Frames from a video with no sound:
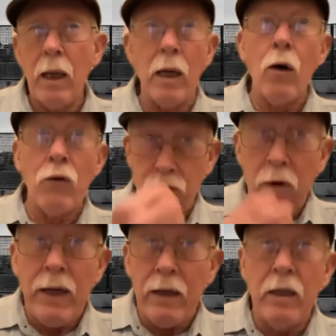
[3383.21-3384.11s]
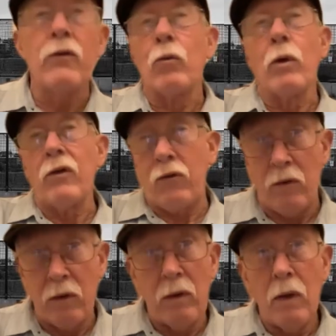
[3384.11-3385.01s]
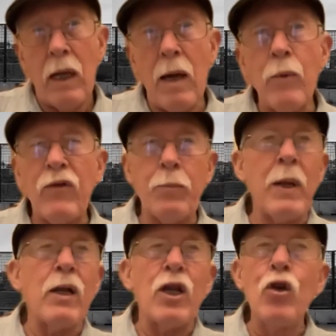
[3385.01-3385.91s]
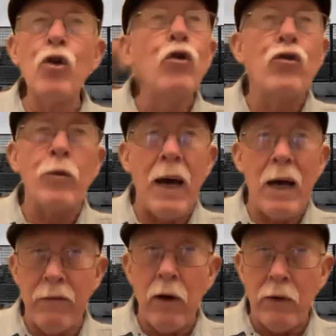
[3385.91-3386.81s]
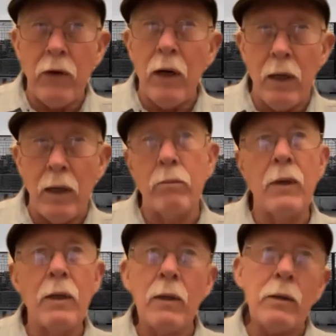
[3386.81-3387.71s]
it goes right into us and we spend a huge amount of our time